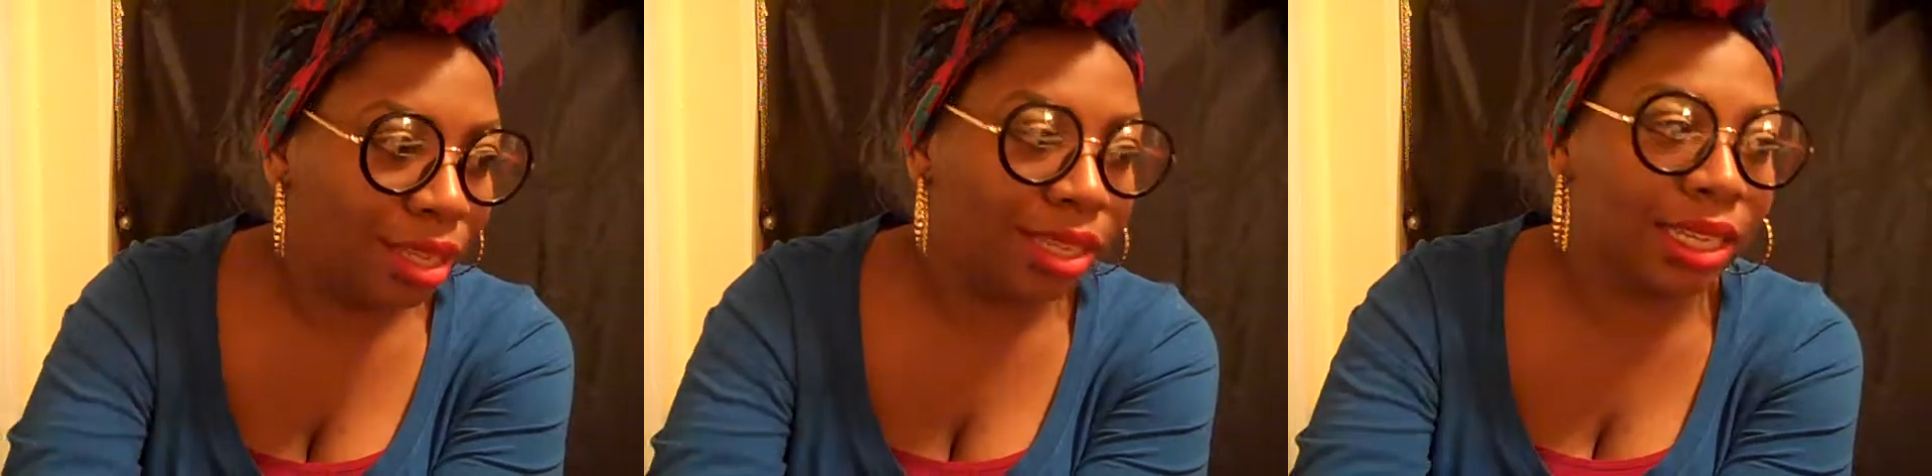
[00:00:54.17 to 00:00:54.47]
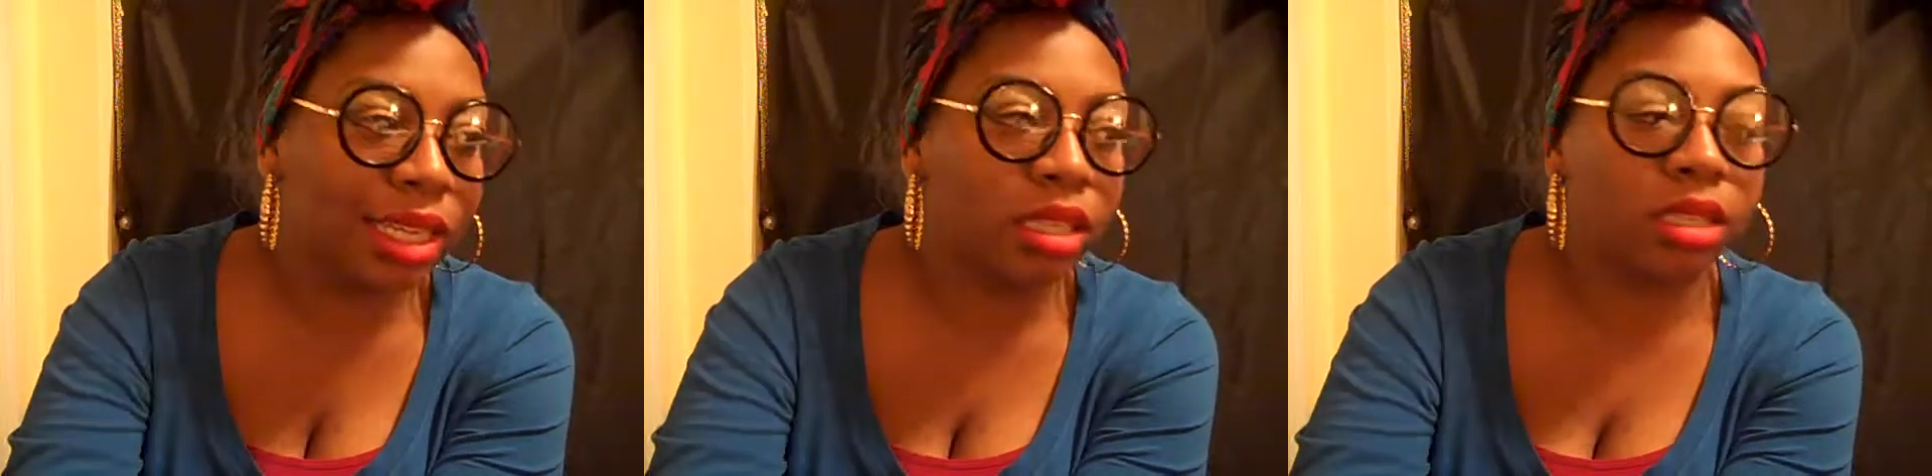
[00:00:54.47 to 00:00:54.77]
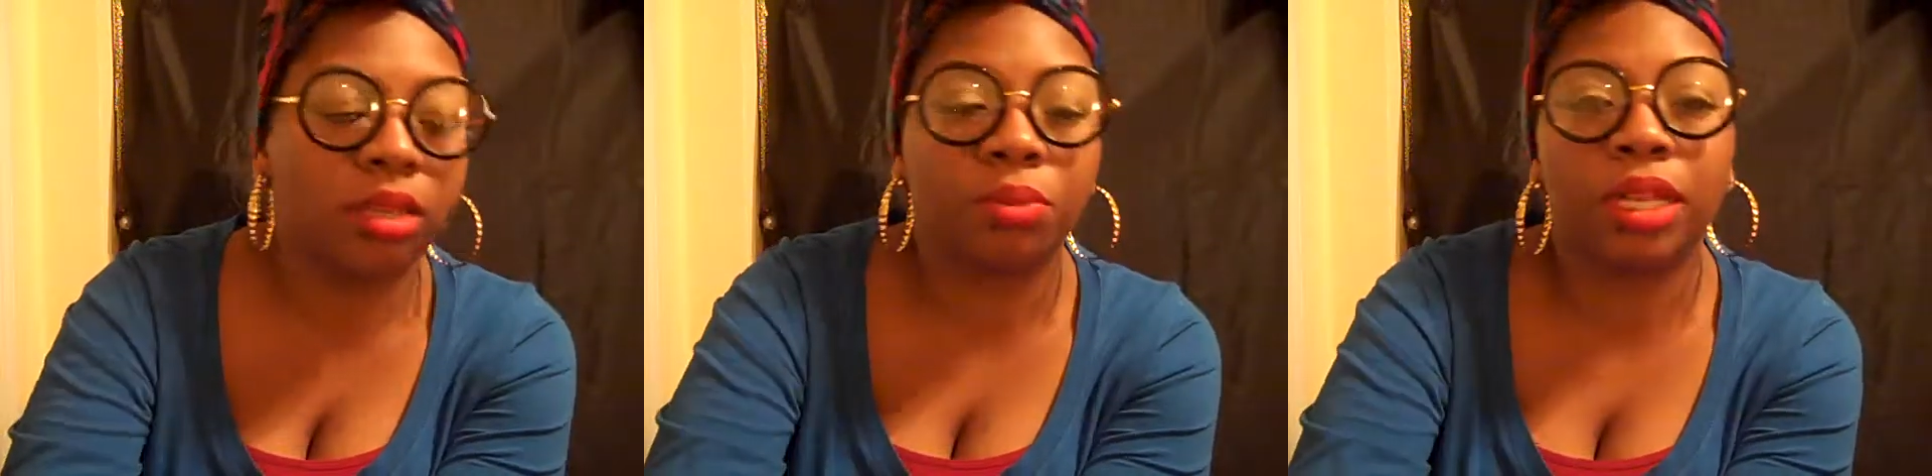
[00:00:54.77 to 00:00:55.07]
to get
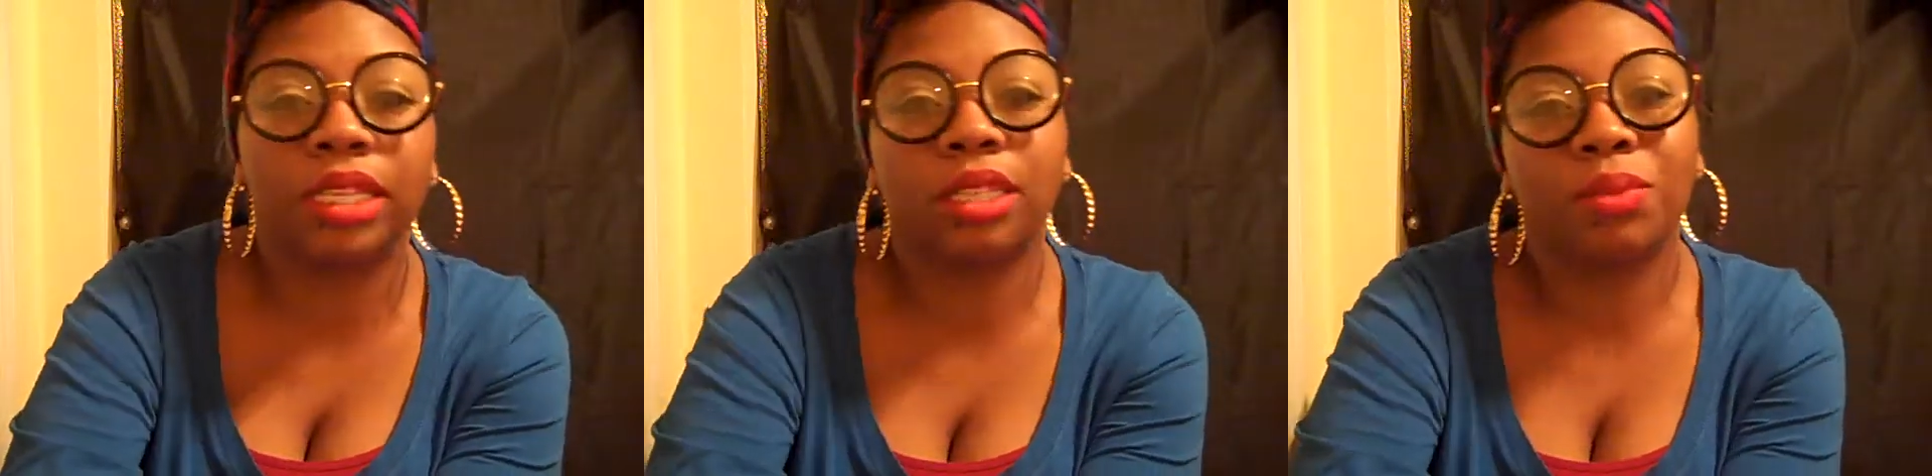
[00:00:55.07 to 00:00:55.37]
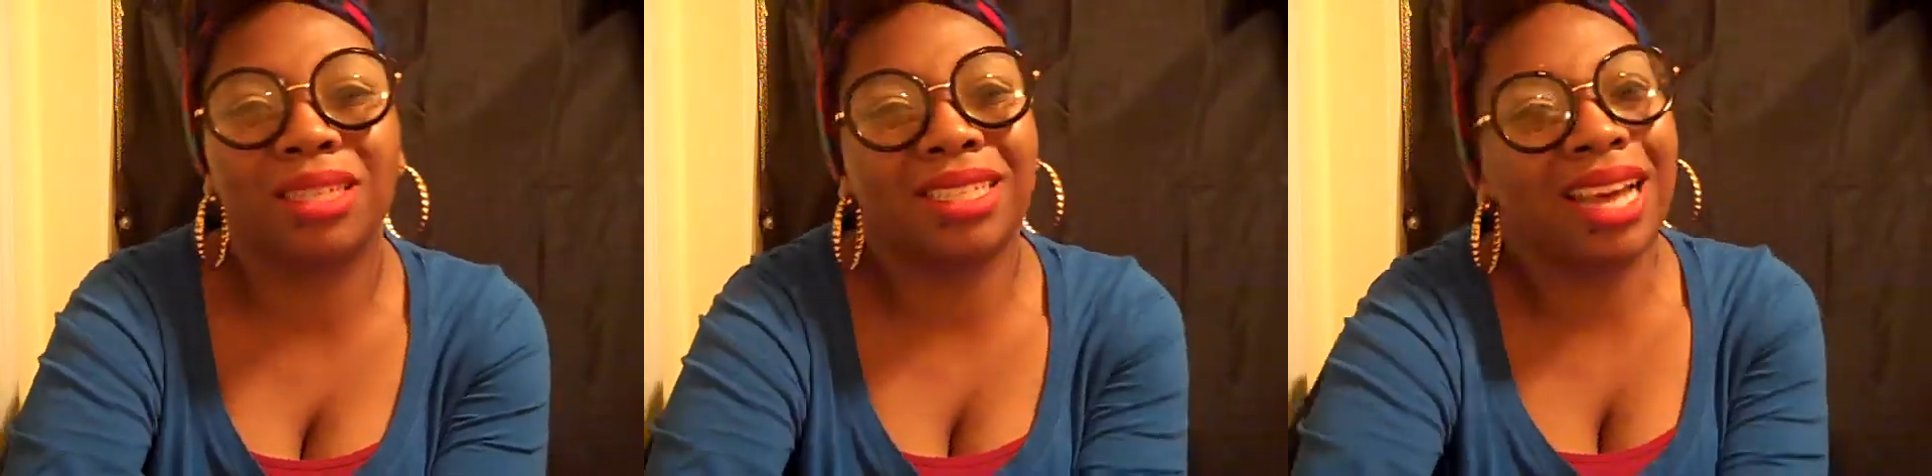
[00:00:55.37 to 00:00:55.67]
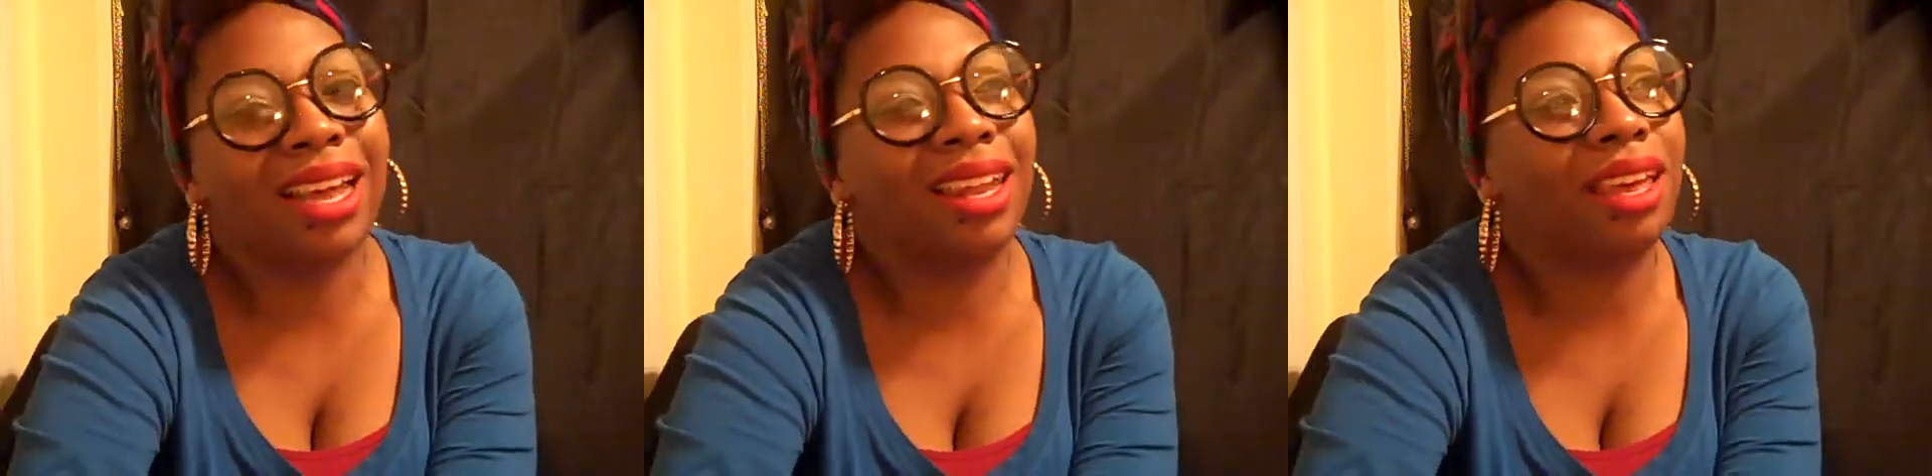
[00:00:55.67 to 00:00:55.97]
to some places because
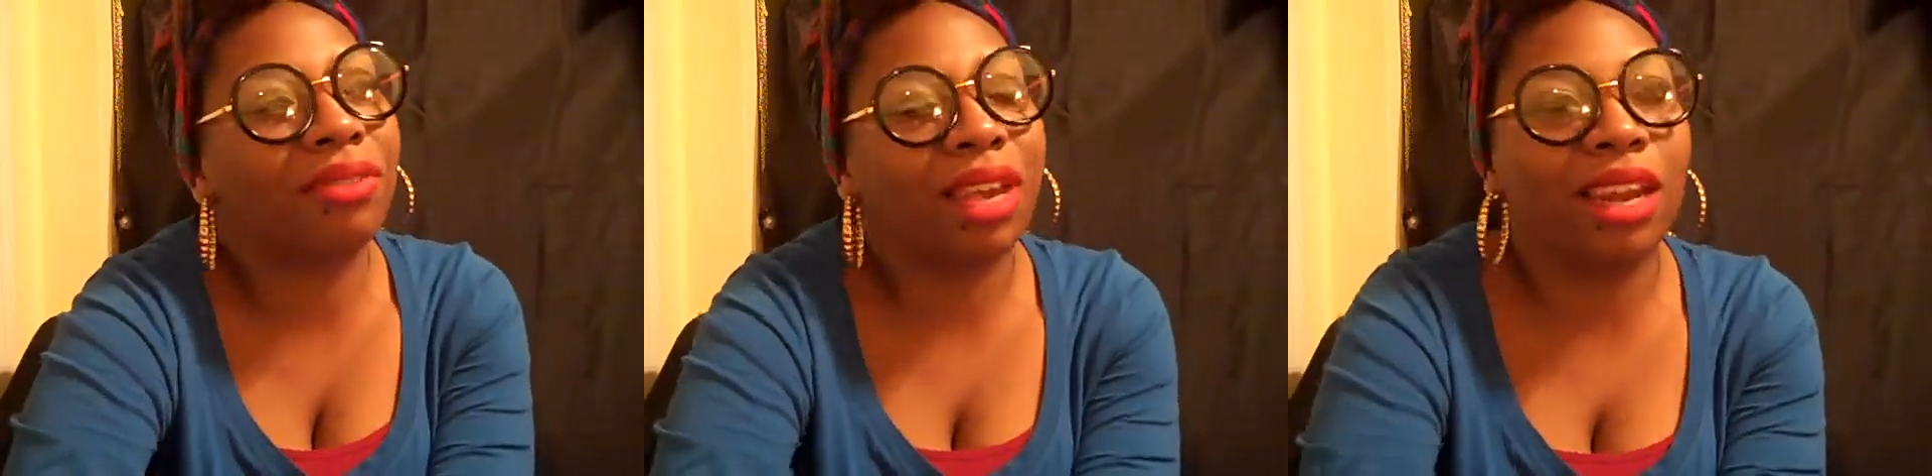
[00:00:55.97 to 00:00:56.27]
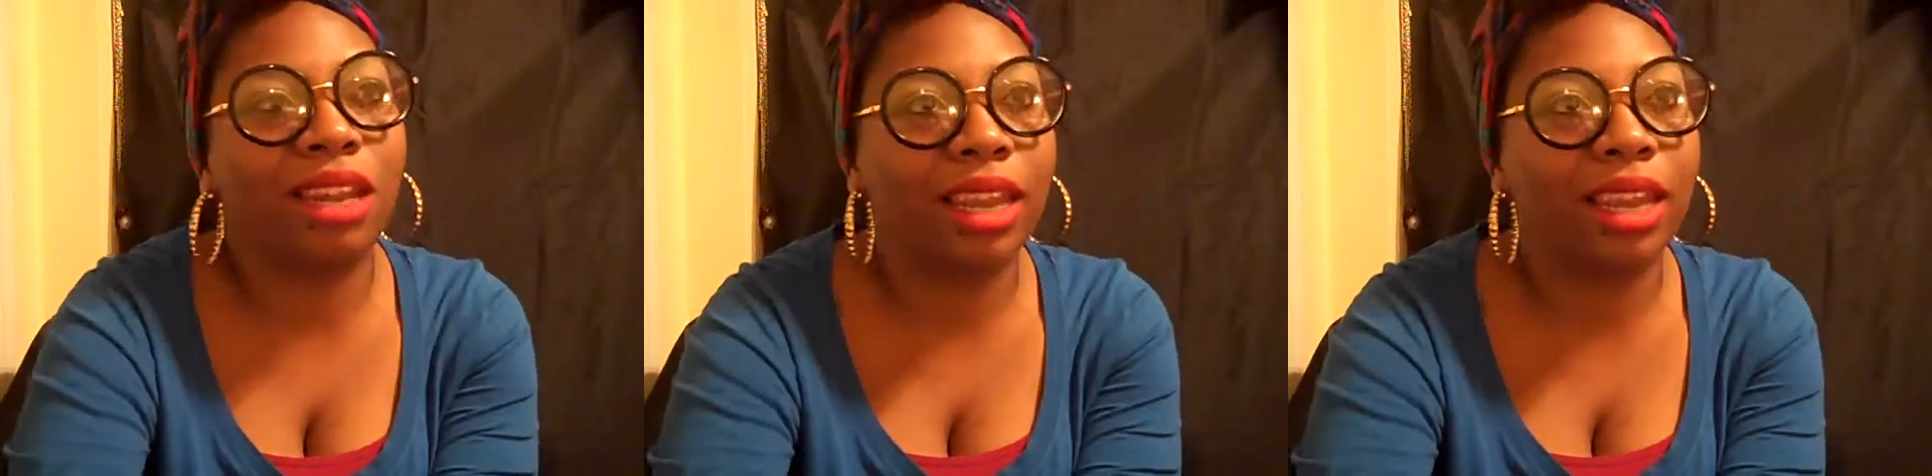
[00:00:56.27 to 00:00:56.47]
I left kind of